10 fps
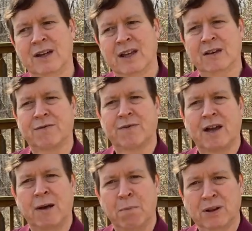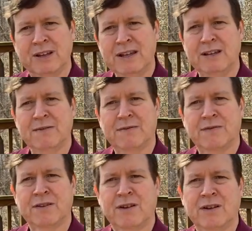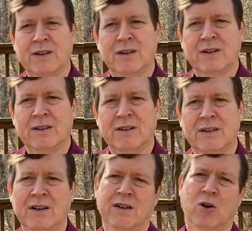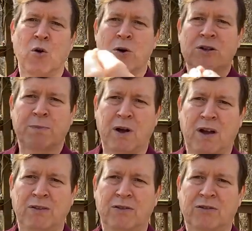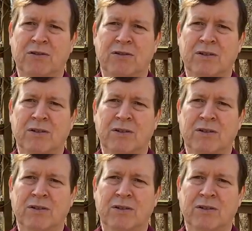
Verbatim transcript: If a belief corresponds